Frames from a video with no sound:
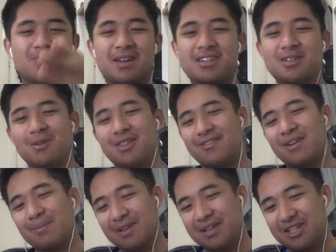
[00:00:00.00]
Smooth F M,
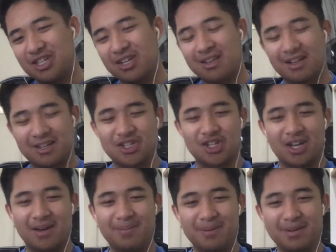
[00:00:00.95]
please? Like, shut
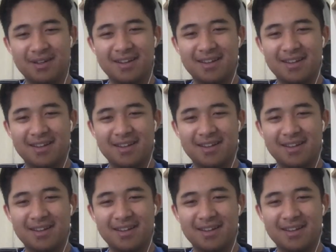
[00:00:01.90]
up.